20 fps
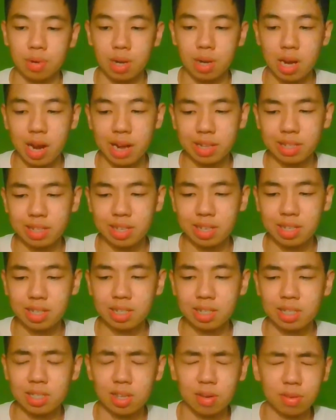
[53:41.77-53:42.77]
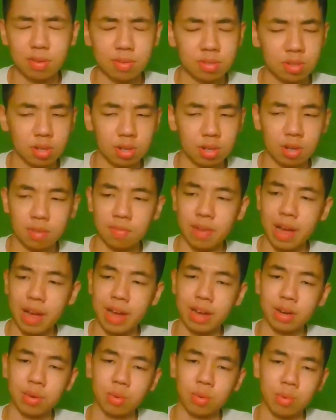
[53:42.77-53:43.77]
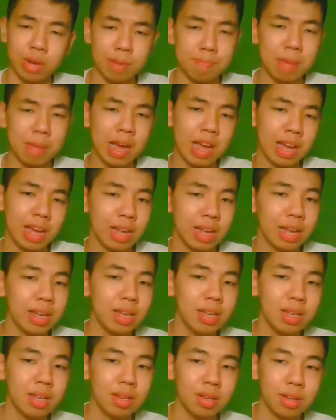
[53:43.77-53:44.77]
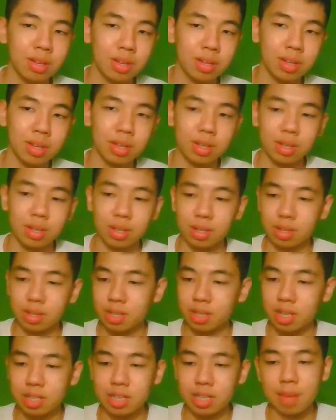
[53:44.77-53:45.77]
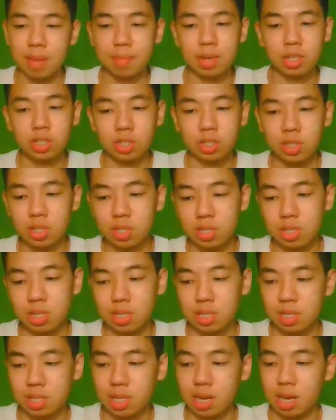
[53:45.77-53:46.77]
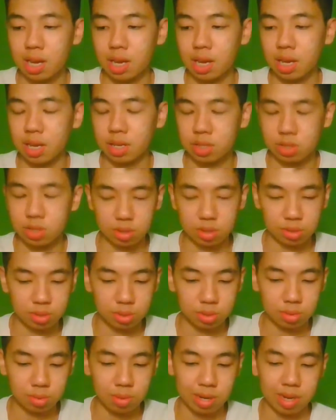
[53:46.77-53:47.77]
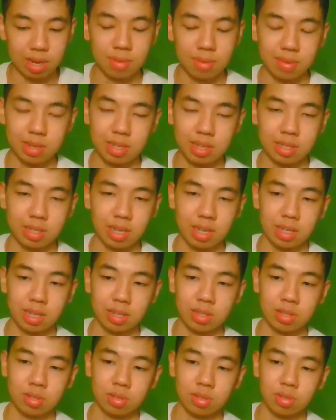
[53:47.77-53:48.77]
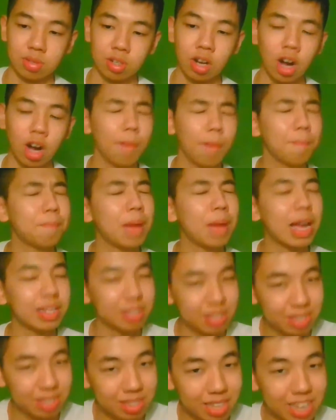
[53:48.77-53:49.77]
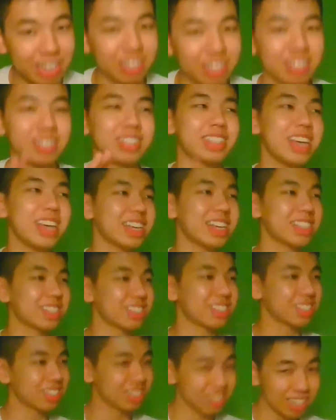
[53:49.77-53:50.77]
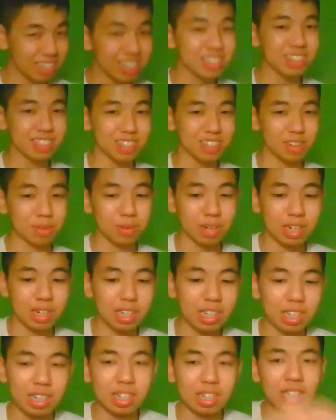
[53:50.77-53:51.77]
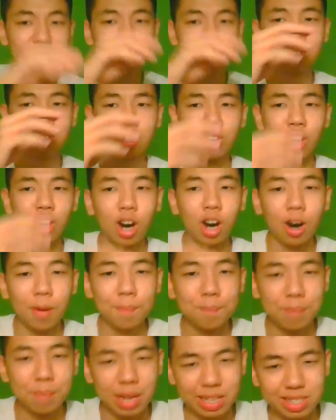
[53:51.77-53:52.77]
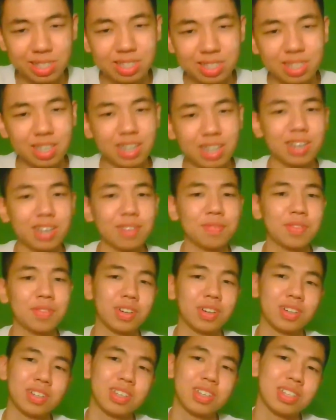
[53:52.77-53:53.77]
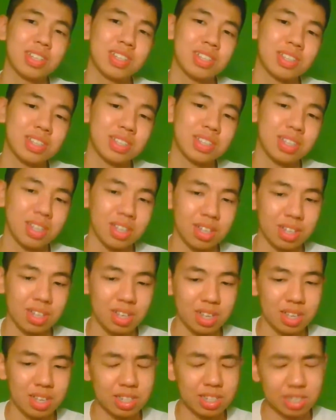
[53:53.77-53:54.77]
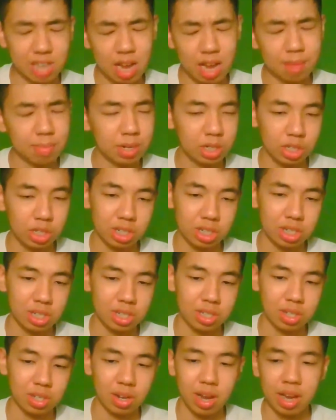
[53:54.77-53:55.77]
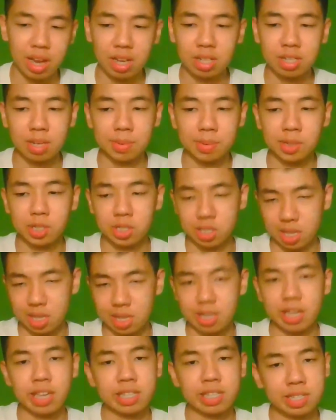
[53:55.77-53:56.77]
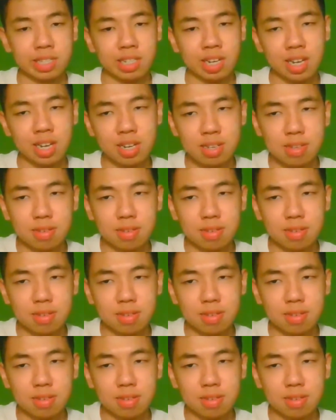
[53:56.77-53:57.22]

I think, sort of like repay the damages. Is like do whatever it takes to compensate. Yes, this is the word, to compensate for his damages or any damages that he has done.